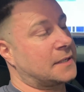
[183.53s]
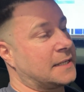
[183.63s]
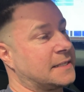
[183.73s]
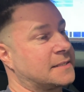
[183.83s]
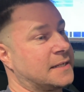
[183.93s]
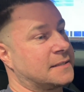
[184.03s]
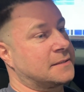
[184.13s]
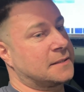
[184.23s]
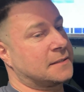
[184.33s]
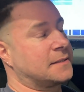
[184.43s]
And they said
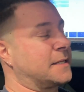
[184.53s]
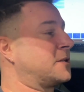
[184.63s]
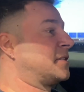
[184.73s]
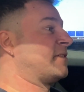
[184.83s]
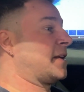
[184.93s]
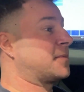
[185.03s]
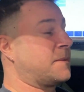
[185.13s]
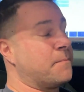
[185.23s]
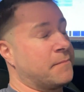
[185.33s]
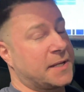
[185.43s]
that they could develop
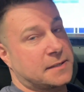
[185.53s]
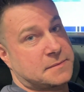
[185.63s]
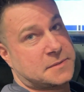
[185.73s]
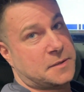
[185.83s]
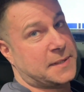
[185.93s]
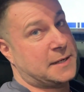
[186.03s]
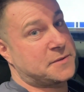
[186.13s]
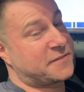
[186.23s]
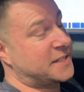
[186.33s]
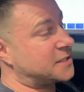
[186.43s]
something bigger. So we're now on
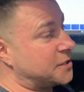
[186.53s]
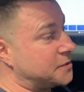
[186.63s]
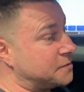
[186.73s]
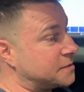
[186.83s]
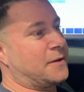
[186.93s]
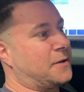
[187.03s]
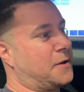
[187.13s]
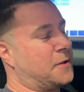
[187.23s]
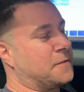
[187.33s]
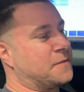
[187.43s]
the V2s.
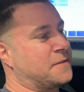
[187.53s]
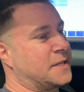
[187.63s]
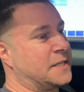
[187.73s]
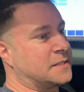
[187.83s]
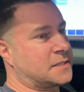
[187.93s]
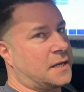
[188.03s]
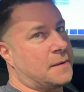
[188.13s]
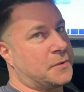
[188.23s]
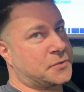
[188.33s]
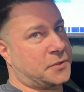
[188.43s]
On these
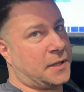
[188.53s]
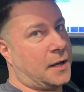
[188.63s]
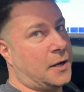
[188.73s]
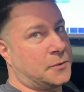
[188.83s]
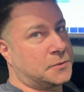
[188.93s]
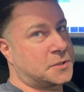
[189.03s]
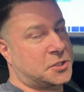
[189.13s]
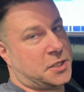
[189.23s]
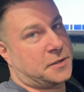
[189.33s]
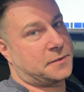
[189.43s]
turbos on the old
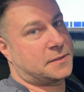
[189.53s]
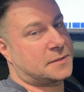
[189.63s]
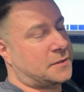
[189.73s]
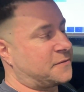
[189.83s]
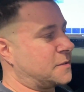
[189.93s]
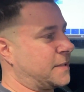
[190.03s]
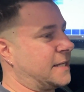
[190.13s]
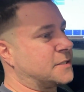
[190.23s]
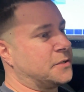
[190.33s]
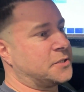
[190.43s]
tune, so obviously we
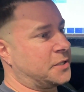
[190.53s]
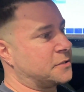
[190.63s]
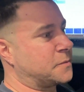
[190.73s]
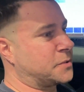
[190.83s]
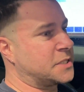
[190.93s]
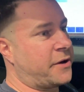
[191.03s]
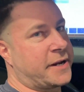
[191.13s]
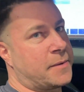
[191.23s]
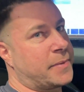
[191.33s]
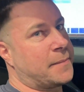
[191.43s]
had two tunes, which was
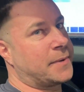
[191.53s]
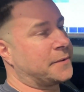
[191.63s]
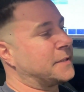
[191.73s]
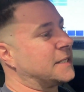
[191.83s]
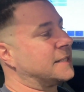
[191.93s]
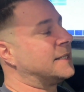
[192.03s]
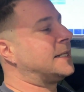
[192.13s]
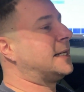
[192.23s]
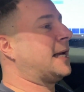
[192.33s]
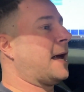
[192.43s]
99 pump only,
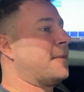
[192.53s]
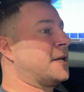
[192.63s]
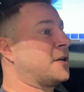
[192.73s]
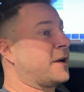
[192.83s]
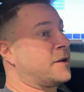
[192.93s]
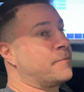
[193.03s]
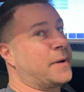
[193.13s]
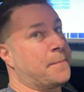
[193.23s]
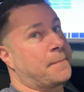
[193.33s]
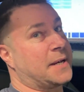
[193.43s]
and then 99
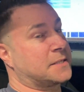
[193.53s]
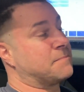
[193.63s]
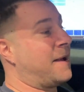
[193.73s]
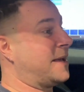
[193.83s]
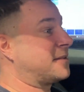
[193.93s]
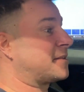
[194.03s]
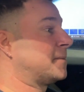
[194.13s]
pump plus meth.